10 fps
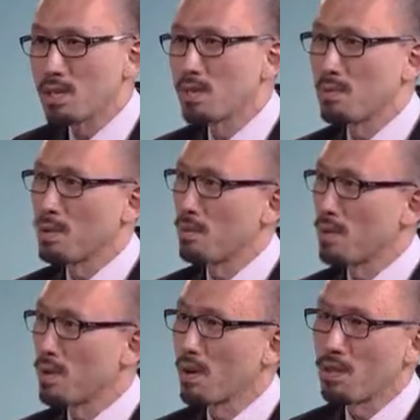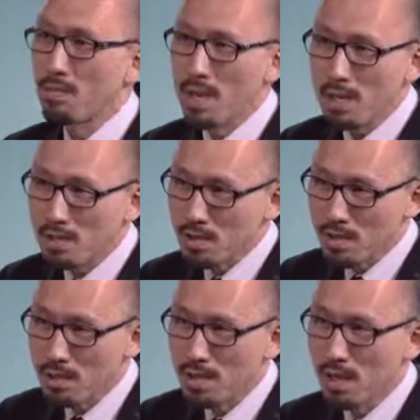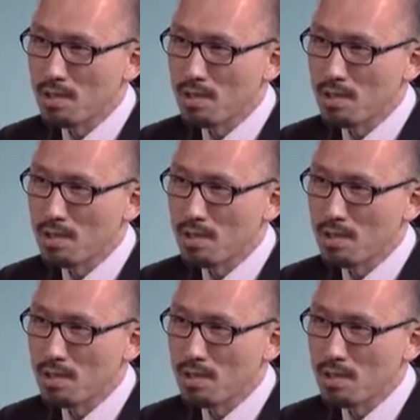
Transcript: it could be with other managers.